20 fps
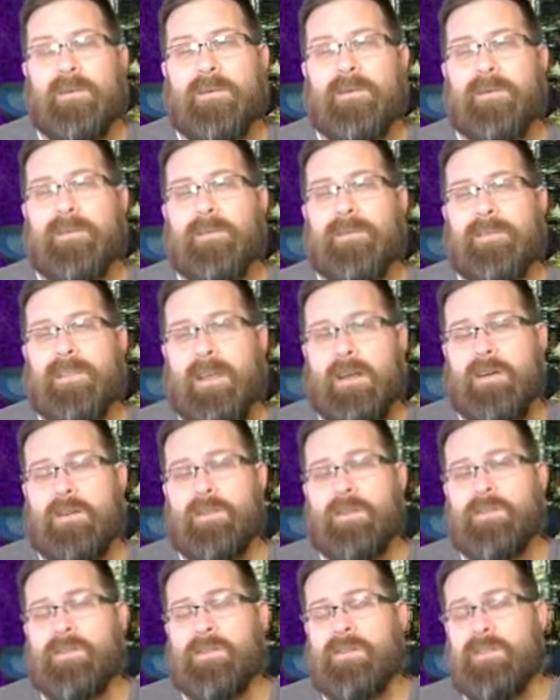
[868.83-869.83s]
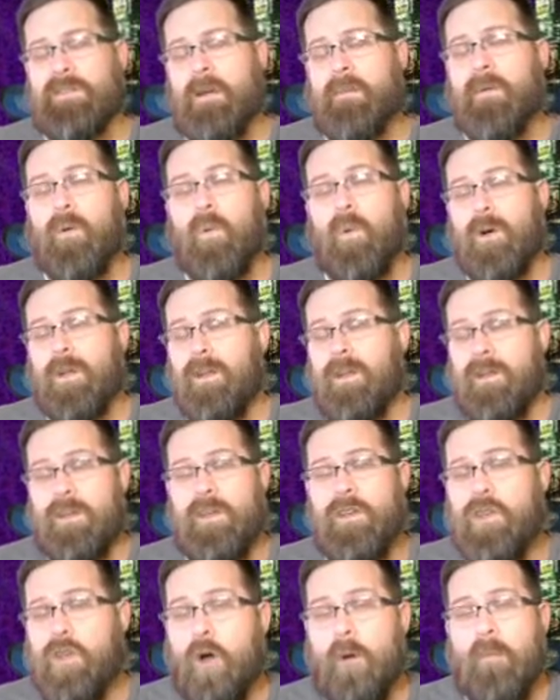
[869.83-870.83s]
there's, number one,
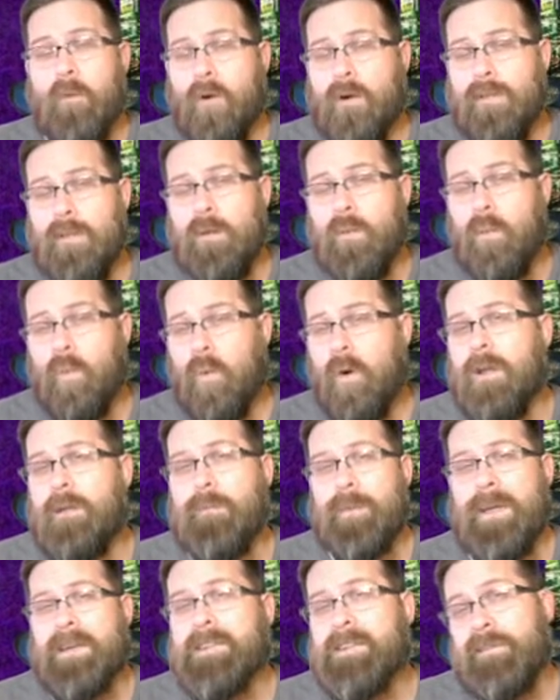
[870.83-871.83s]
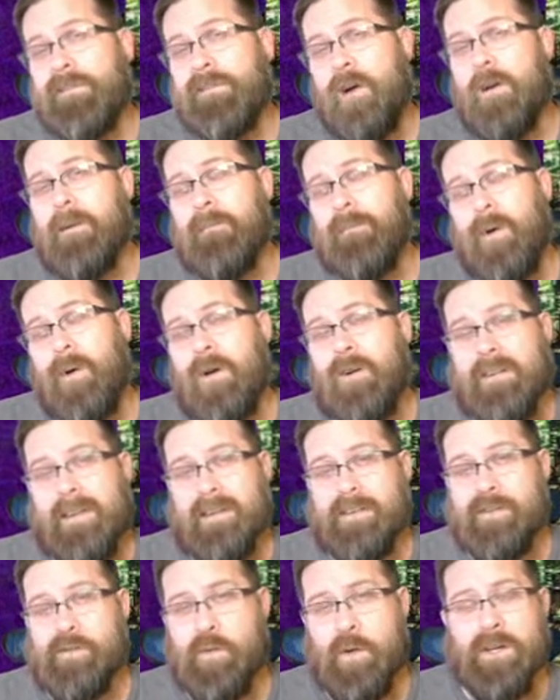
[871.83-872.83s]
no more than one piece of art per
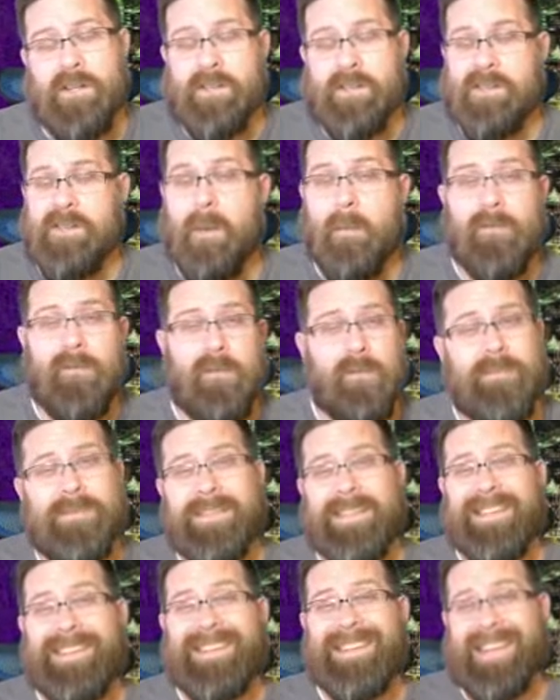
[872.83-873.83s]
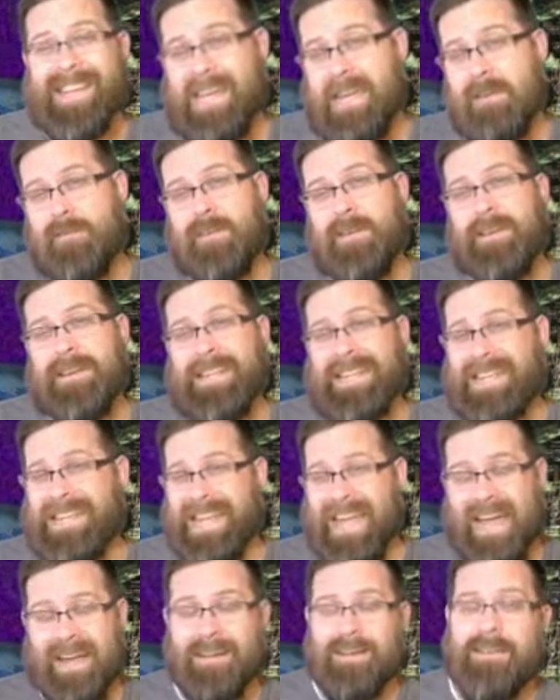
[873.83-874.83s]
district. Some of them didn't even
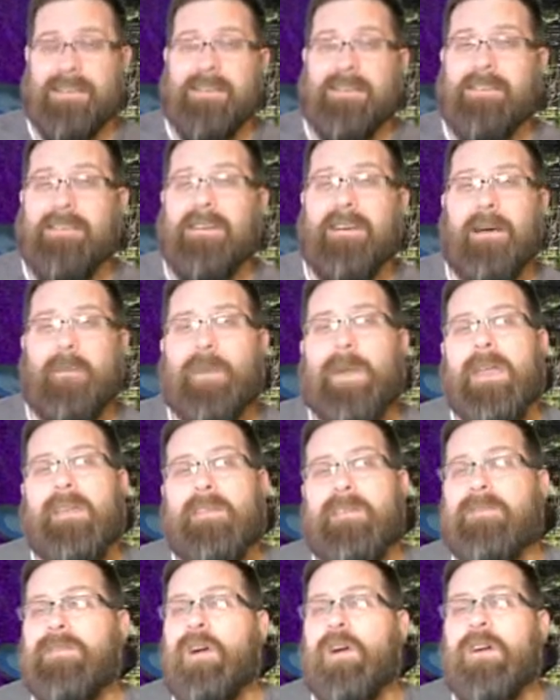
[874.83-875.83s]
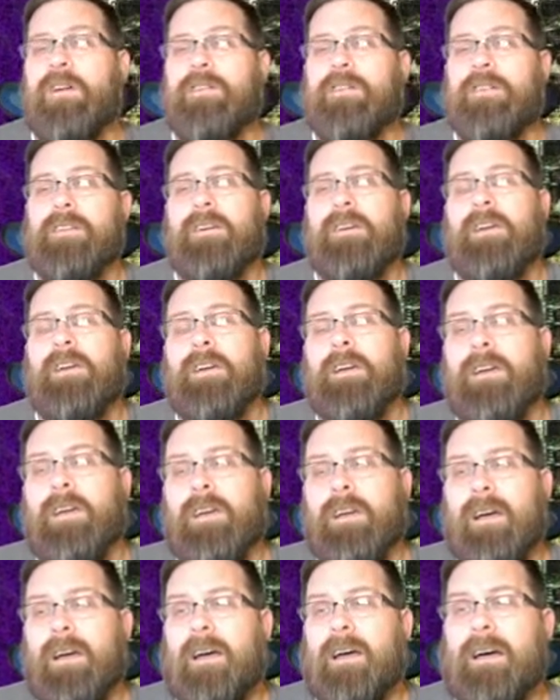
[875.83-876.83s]
get a piece of art,
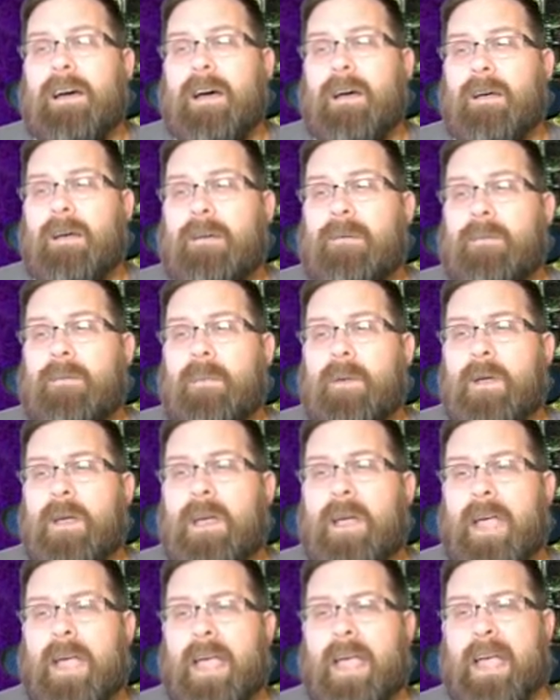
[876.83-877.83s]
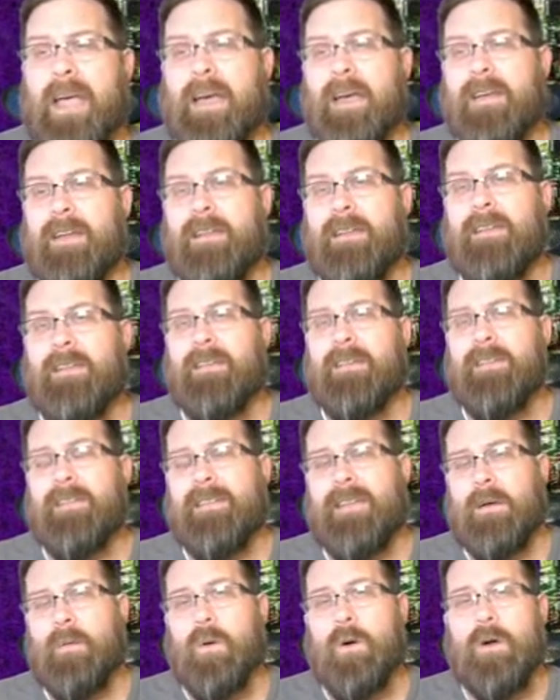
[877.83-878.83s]
and
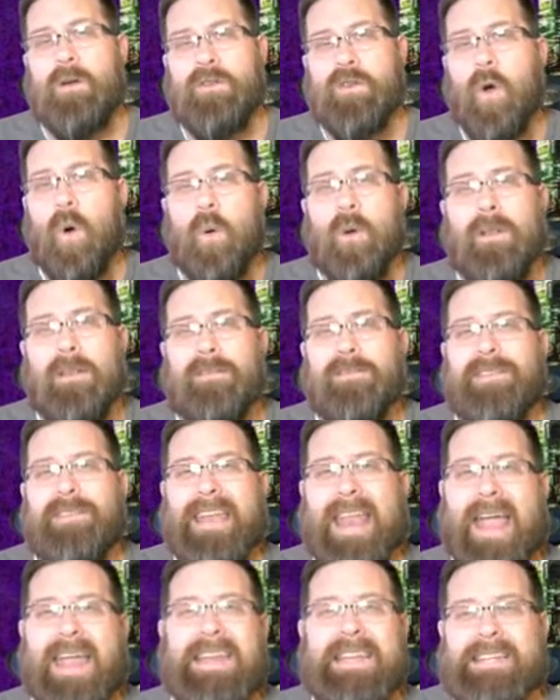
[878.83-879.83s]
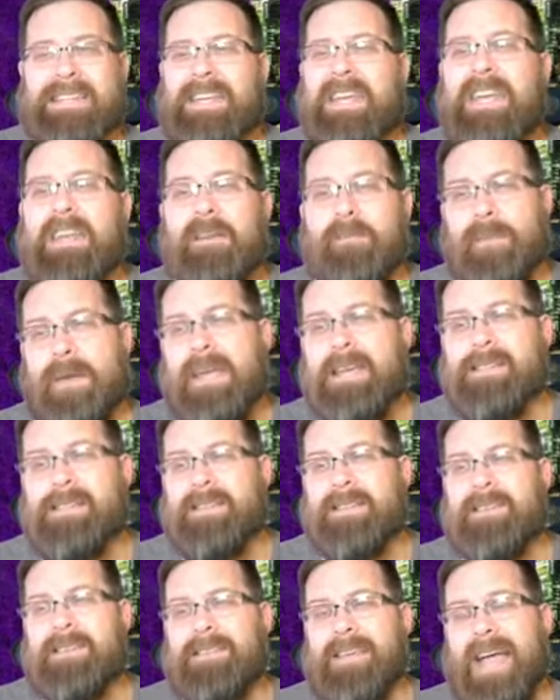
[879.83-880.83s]
there were a total of 19
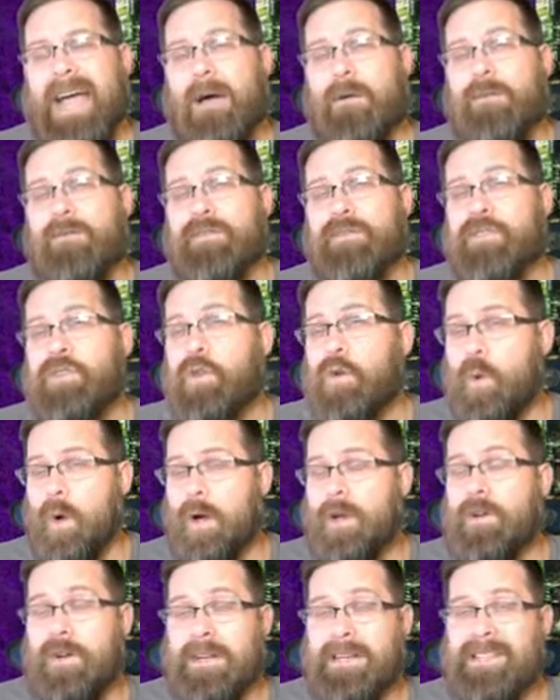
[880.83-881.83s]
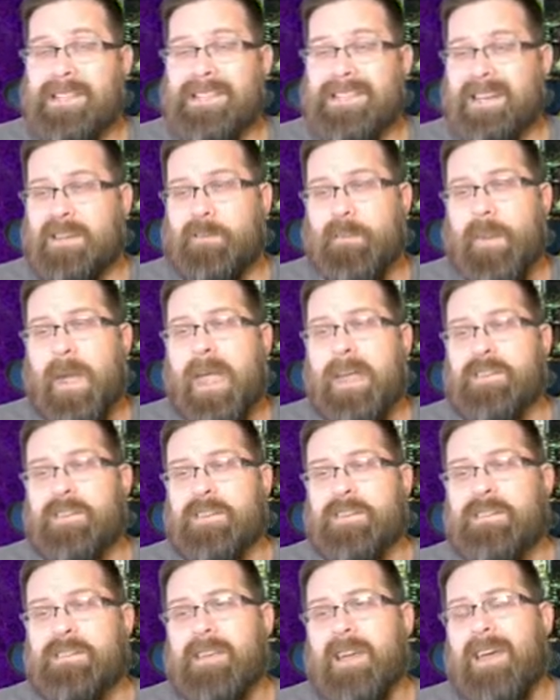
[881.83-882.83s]
pieces out of 206
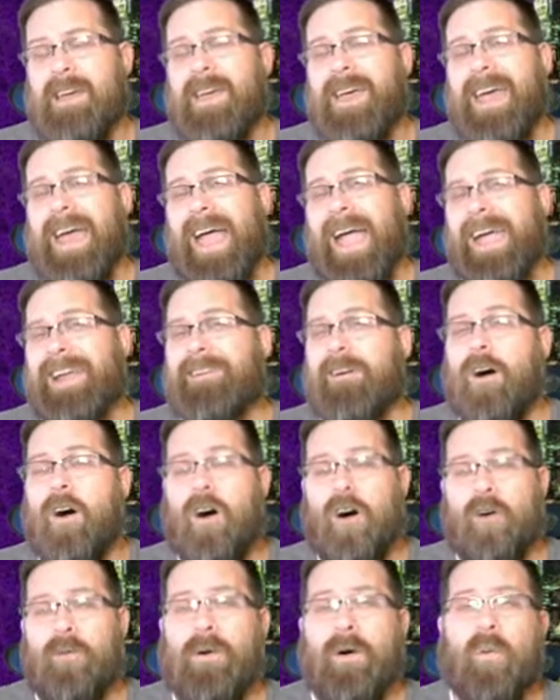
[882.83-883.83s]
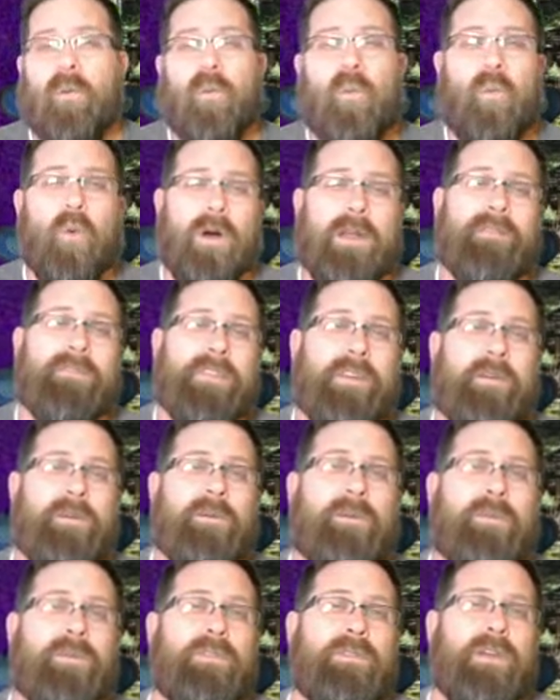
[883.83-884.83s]
pages, and all but one of
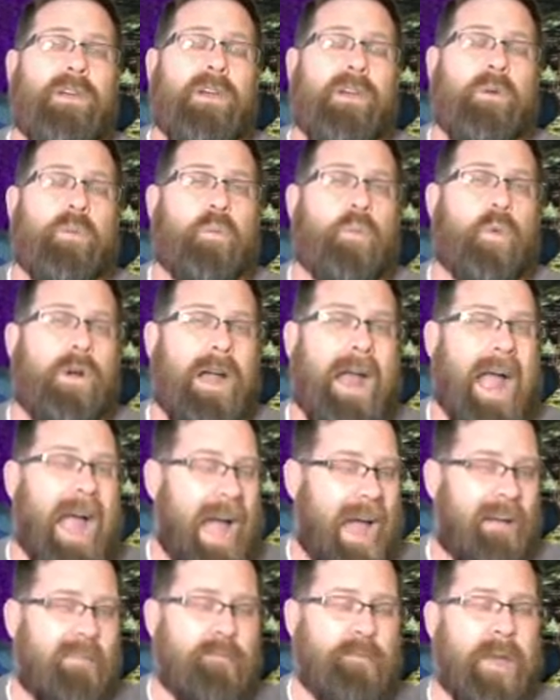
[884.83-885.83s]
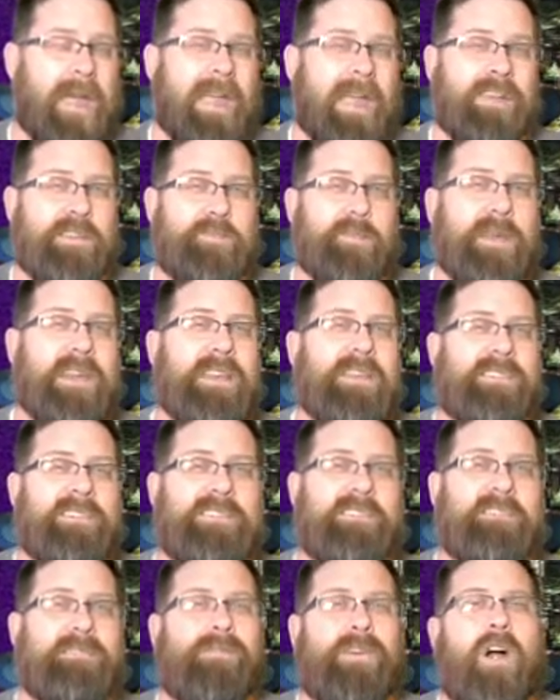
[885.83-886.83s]
those were half-page
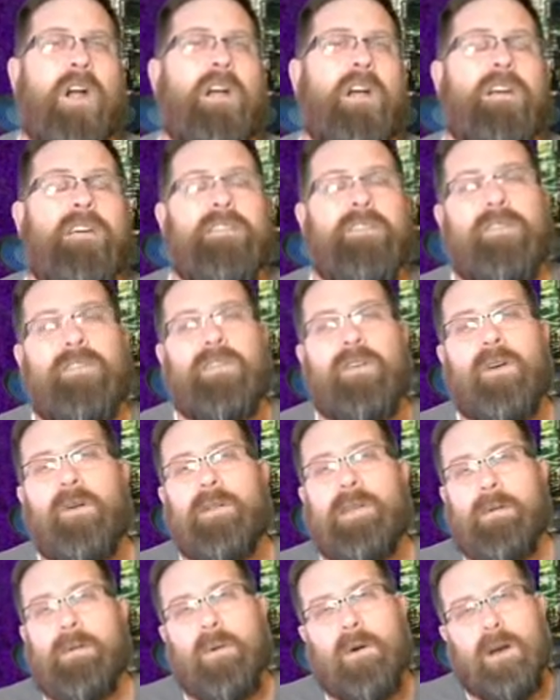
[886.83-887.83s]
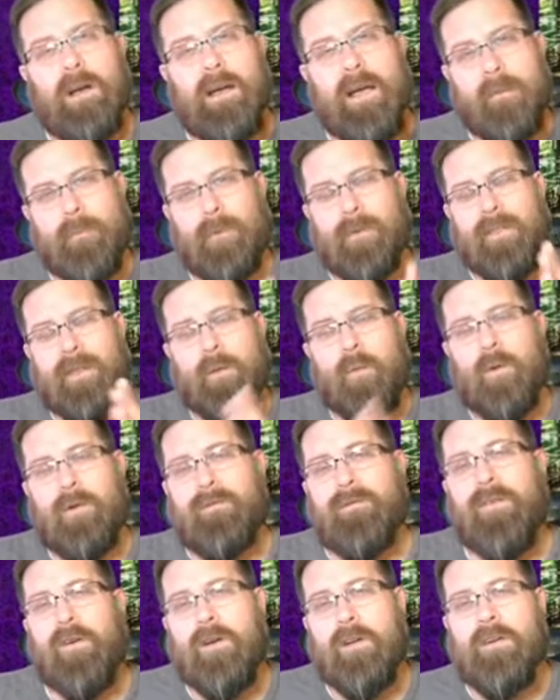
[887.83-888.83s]
pieces of art. So there were a couple that were
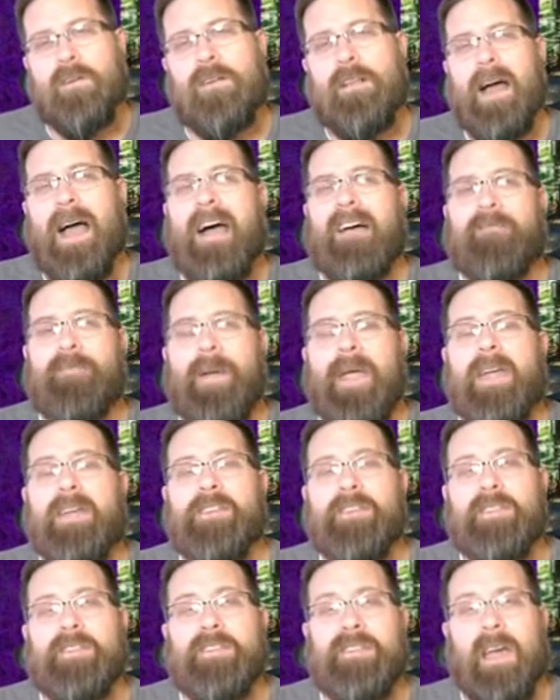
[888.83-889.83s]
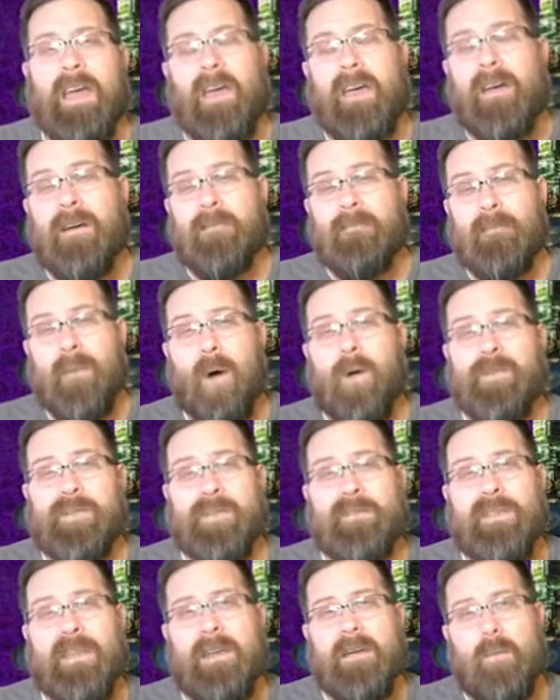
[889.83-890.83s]
vertical half pages.
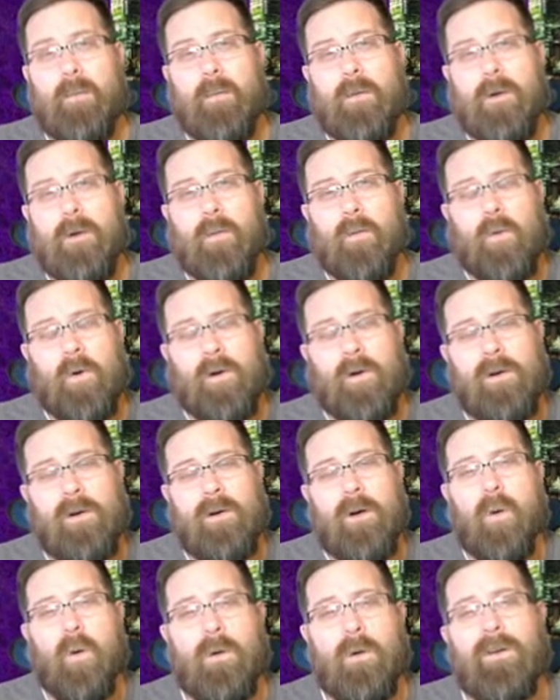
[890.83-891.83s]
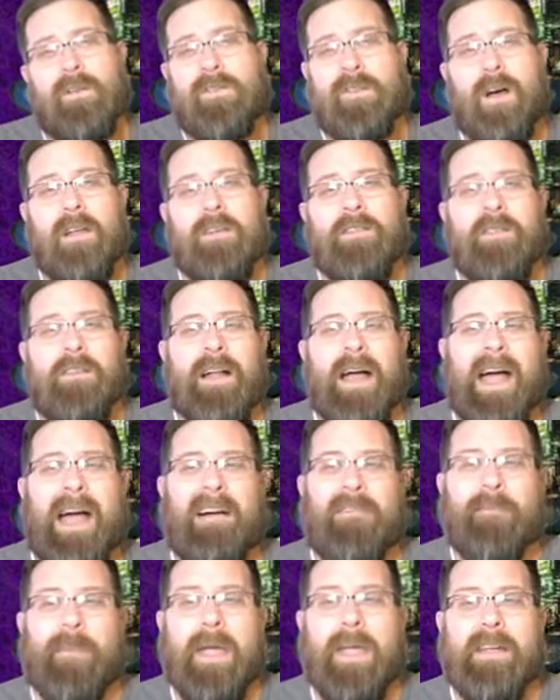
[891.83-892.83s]
Most of them were horizontal
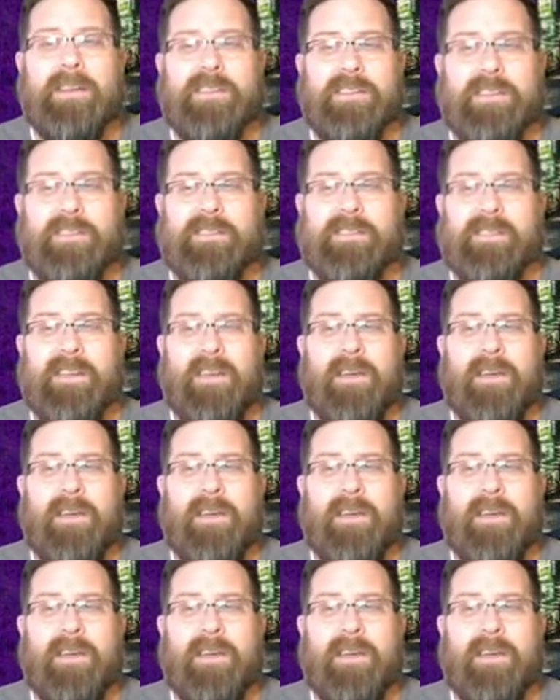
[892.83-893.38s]
half pages.